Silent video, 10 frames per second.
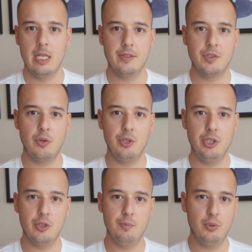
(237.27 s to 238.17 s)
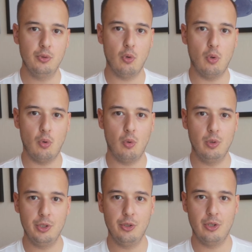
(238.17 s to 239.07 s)
So you don't put
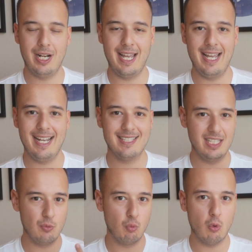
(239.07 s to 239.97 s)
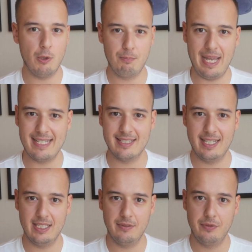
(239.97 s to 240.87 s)
all your eggs in one
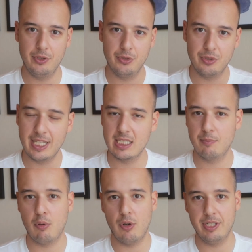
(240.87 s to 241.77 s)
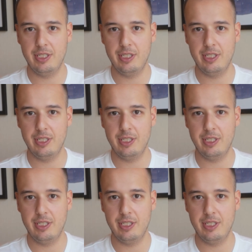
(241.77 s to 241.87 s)
basket, if you get the point